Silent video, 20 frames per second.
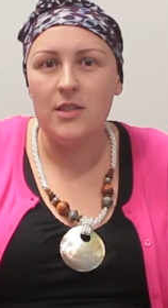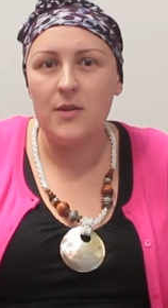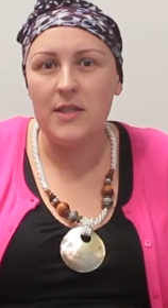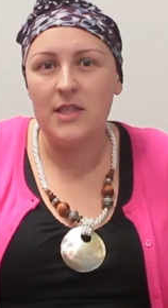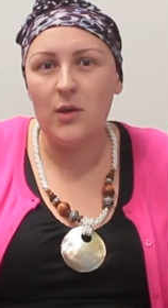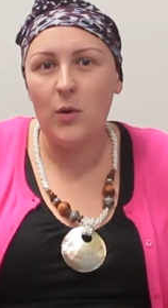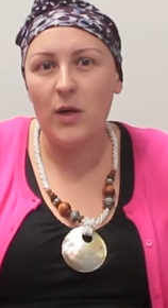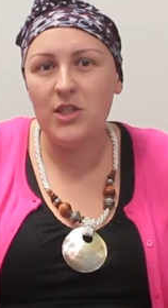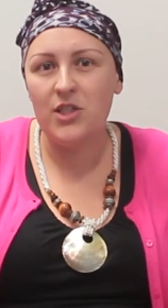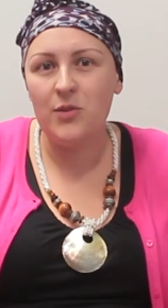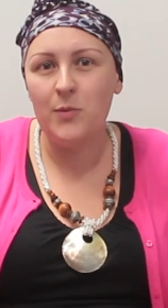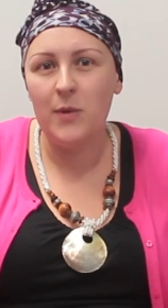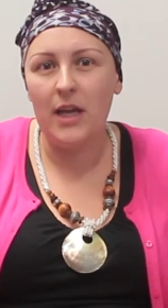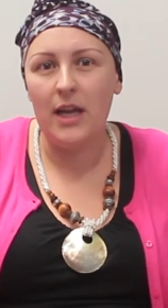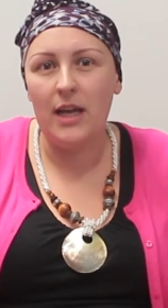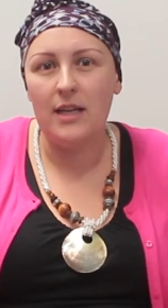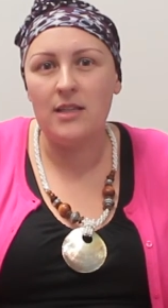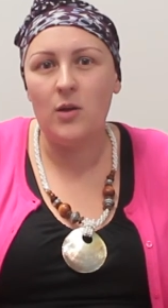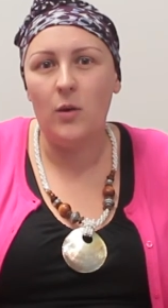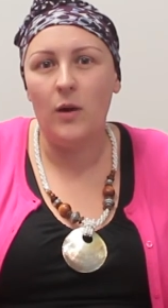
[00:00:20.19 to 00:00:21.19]
So it's a question we
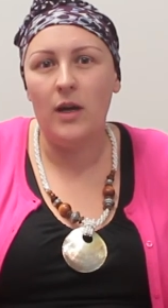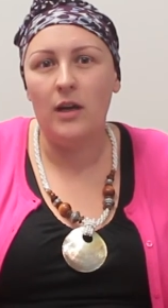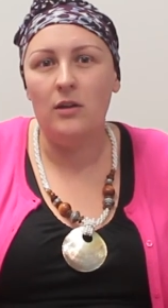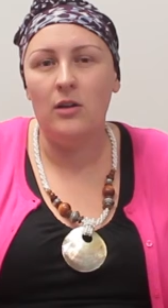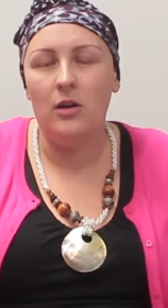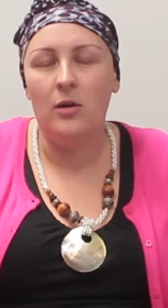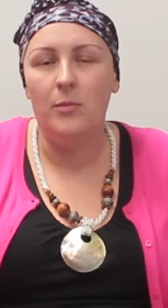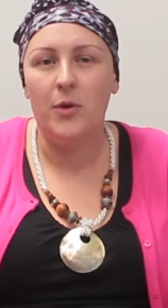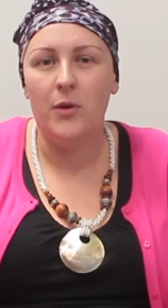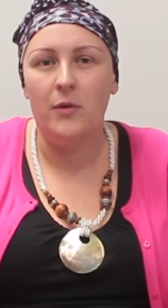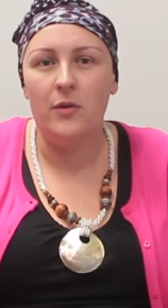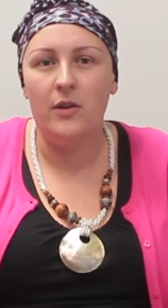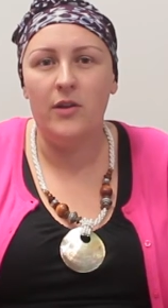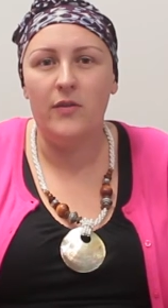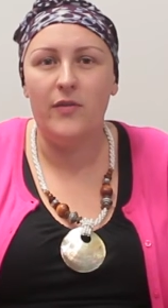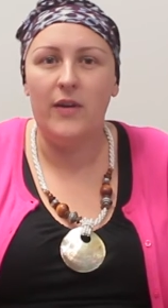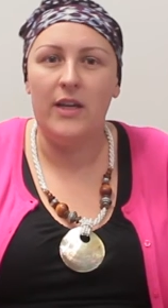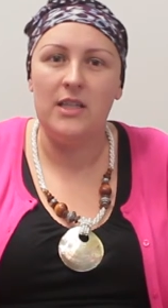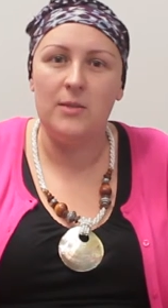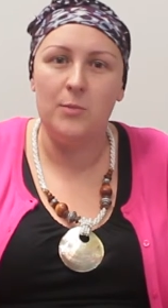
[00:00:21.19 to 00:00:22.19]
get asked quite a lot, both in
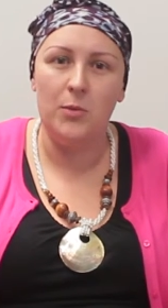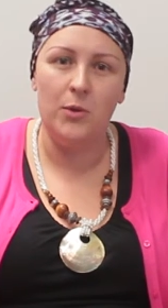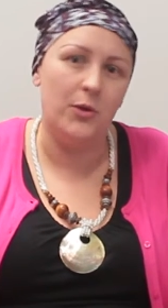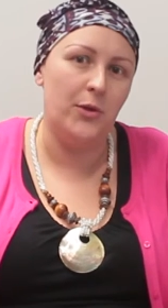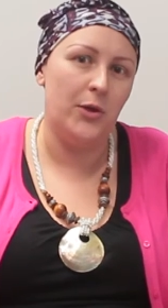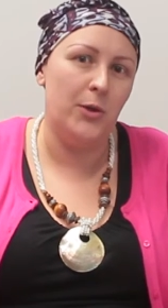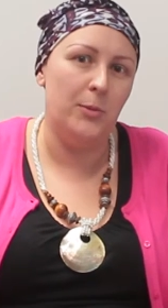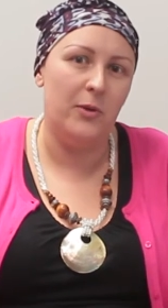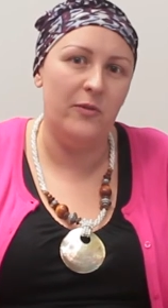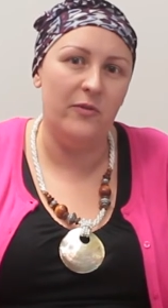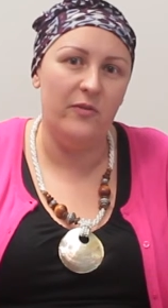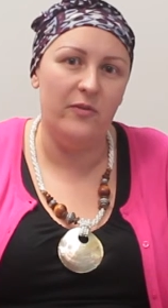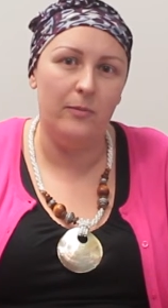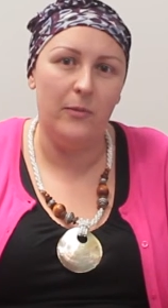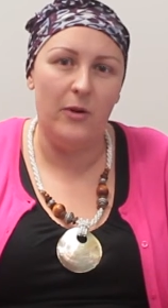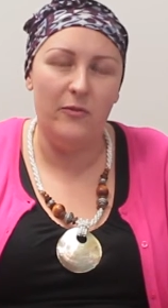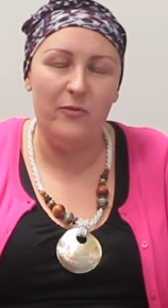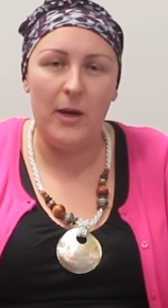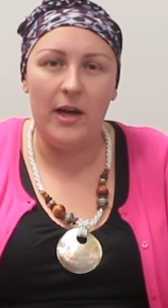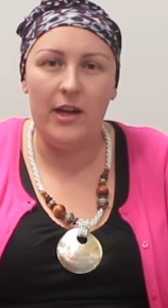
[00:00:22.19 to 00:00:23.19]
the Facebook group
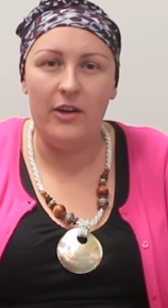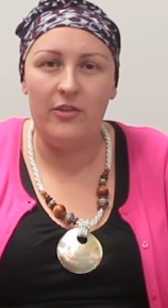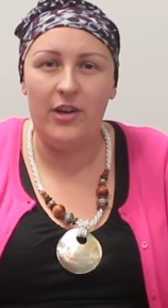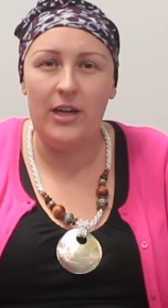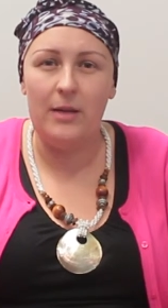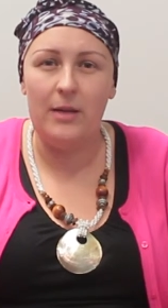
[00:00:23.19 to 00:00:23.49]
and via